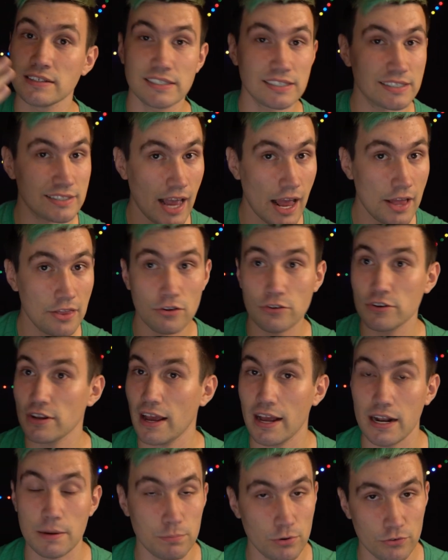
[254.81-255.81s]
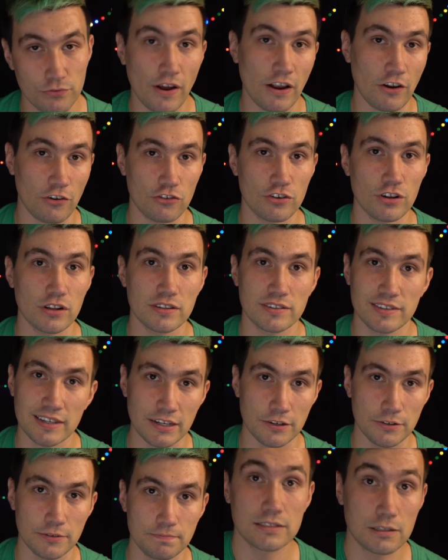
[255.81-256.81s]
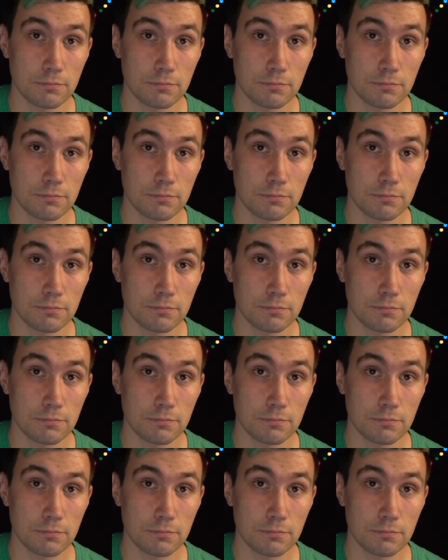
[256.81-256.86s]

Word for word: Standard and Professional tier.